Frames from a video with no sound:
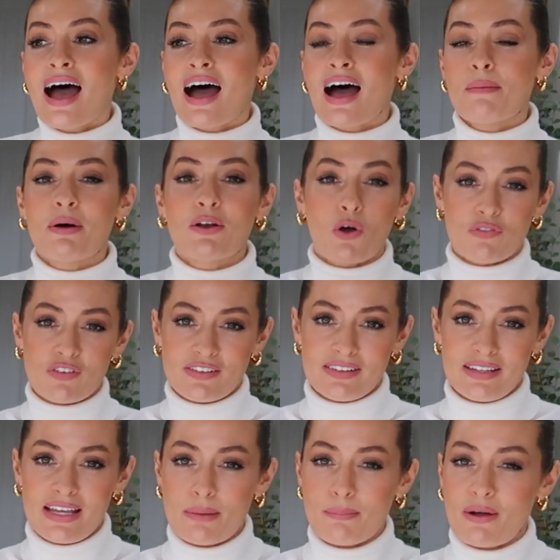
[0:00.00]
um, and
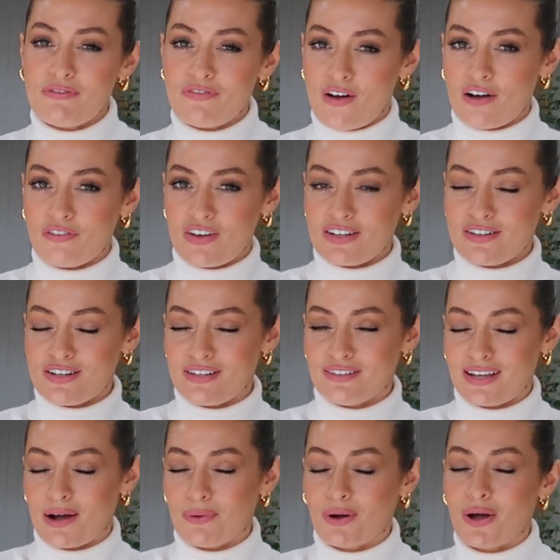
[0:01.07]
obviously my Farfetch
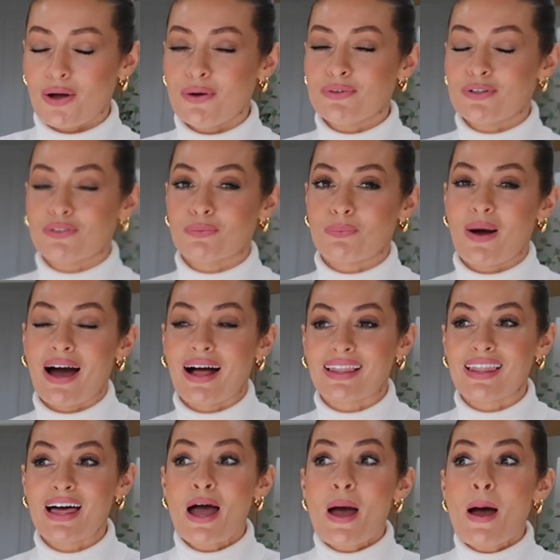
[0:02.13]
discount code as
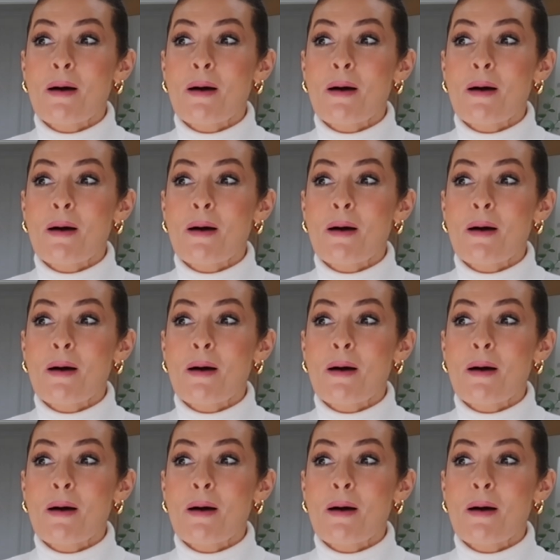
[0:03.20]
well.